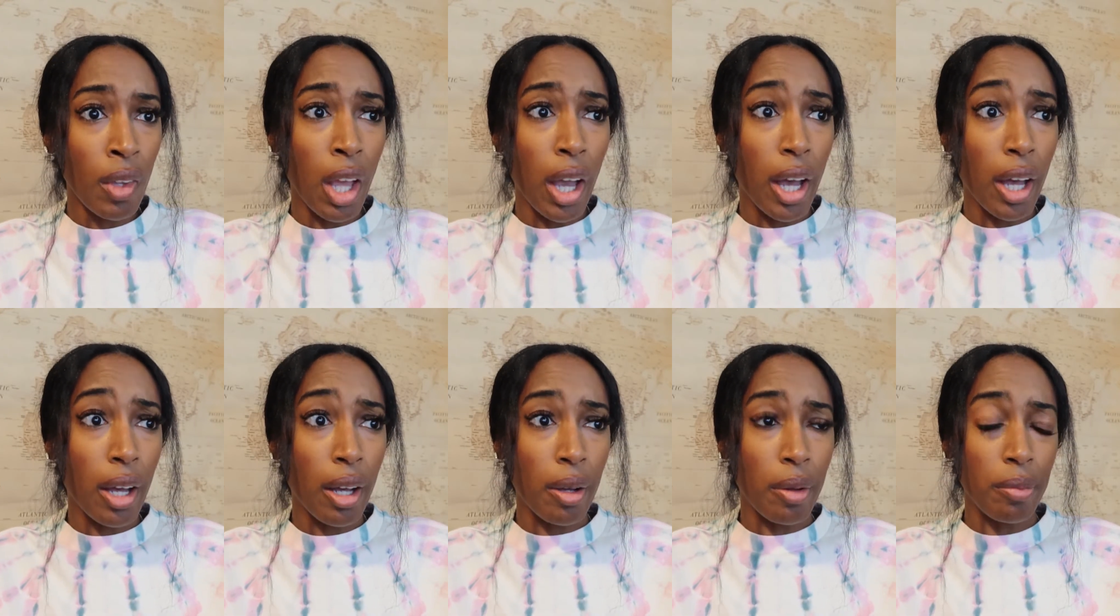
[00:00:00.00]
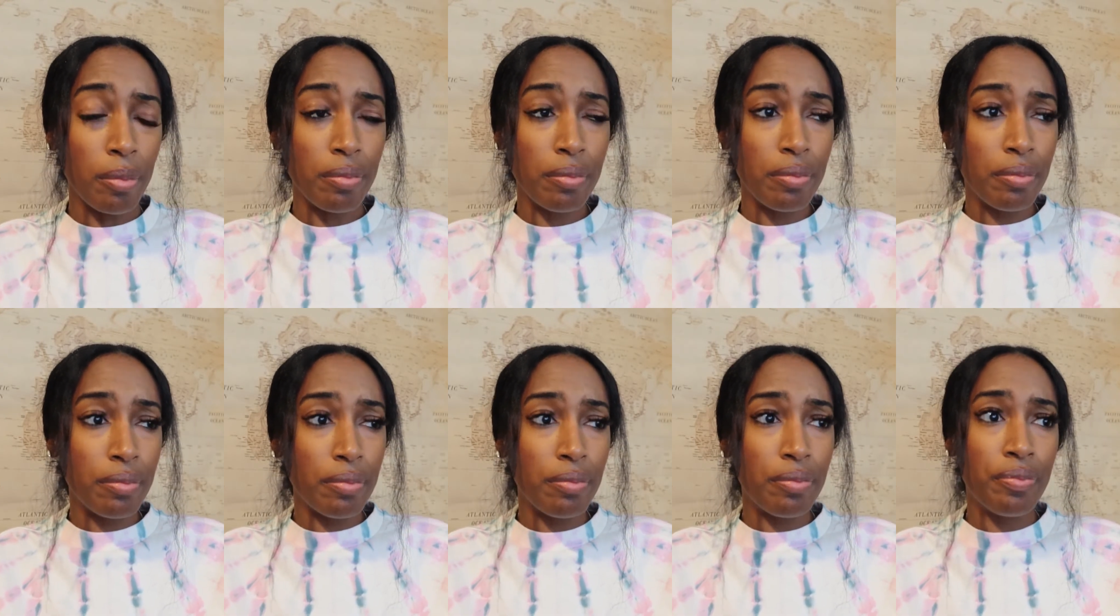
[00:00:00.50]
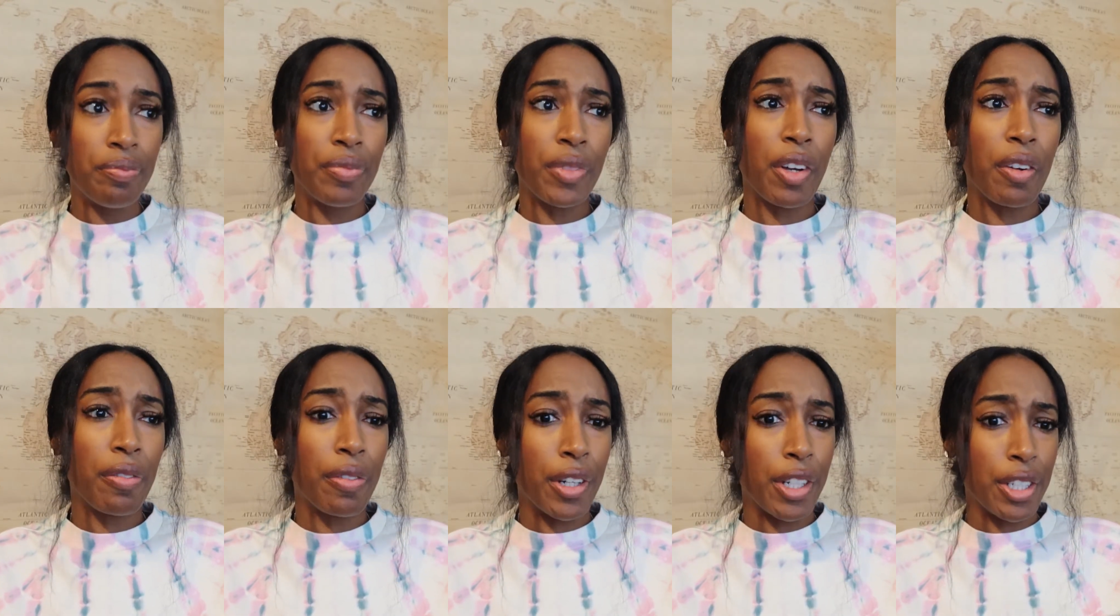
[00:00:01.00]

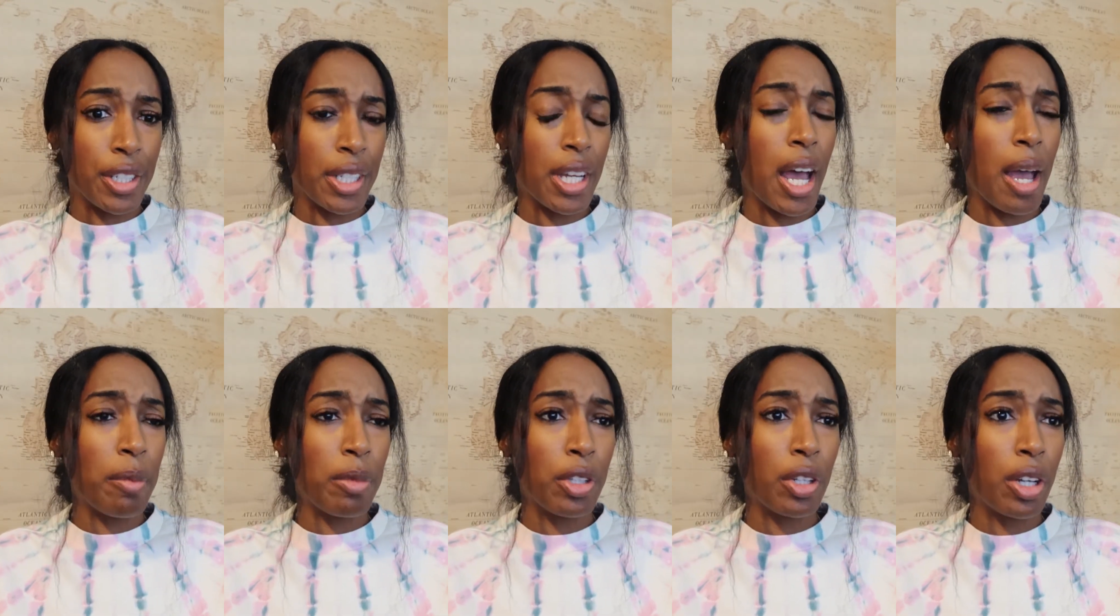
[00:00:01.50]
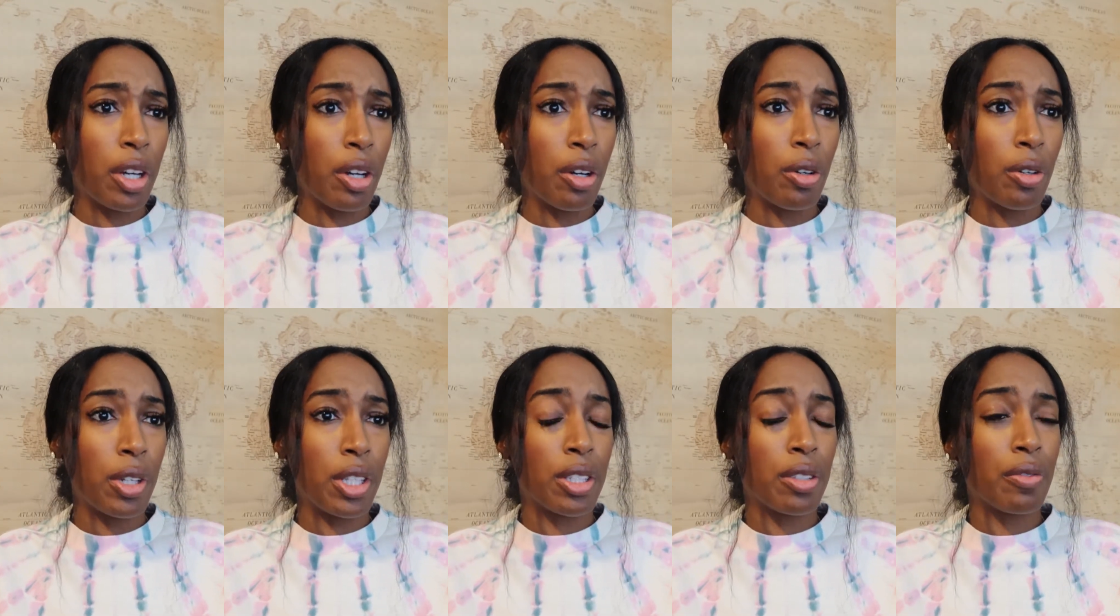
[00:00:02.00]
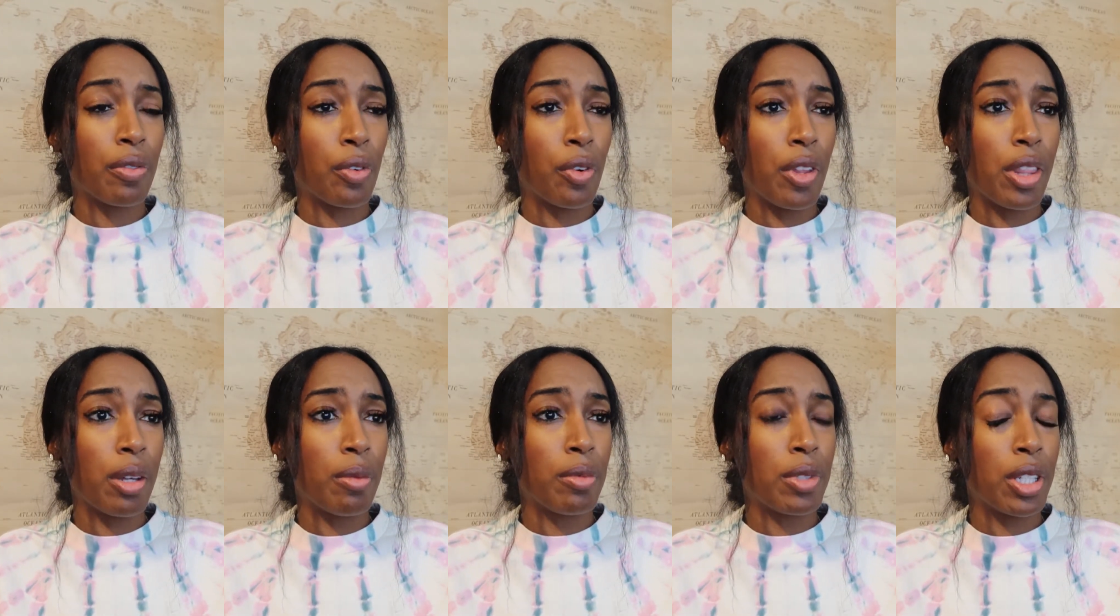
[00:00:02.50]
The first time you go is
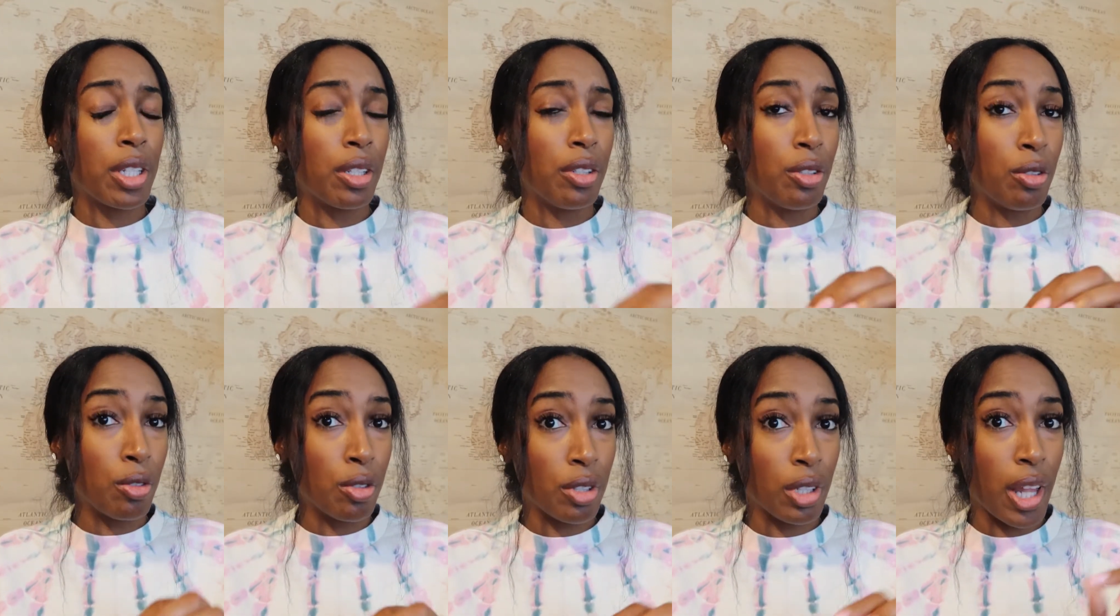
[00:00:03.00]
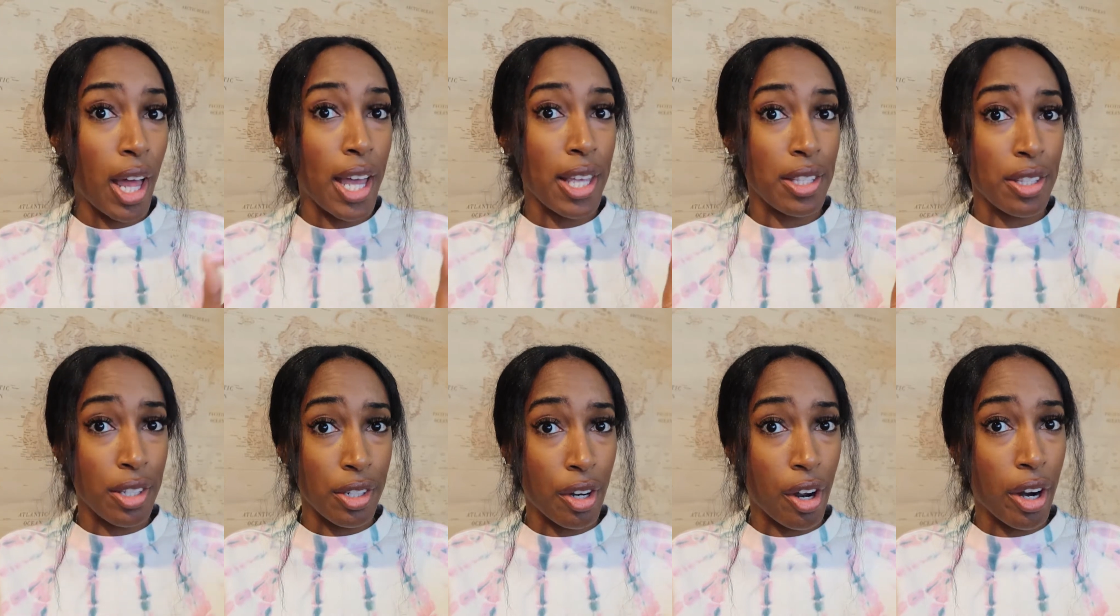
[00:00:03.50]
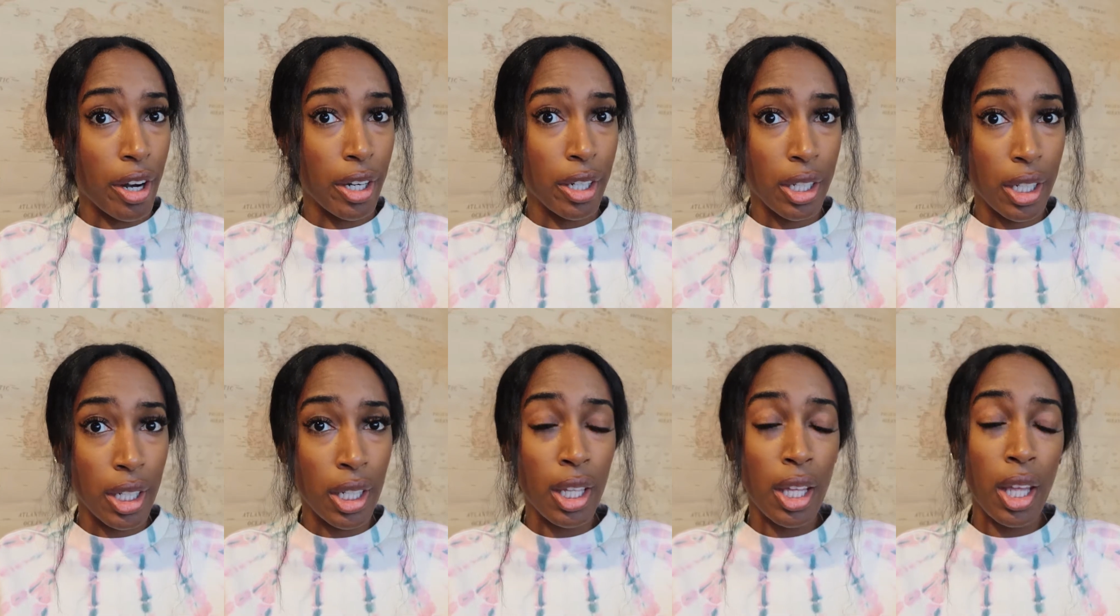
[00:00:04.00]
for them to neutralize the
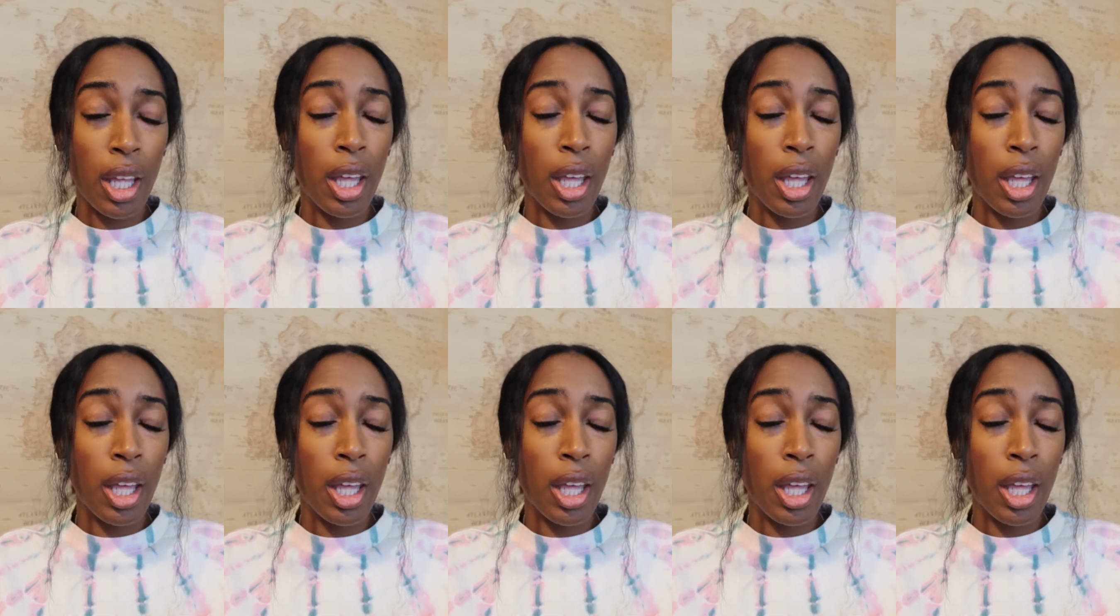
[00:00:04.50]
dark,